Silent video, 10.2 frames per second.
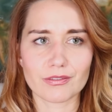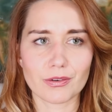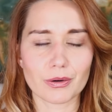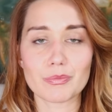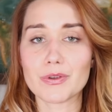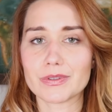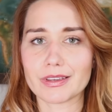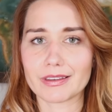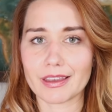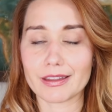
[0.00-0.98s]
for
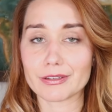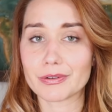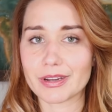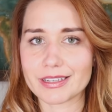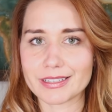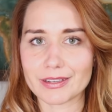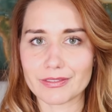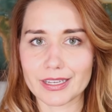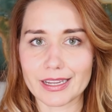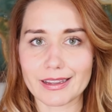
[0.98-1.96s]
music and
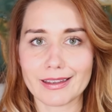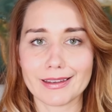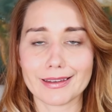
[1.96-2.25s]
creativity.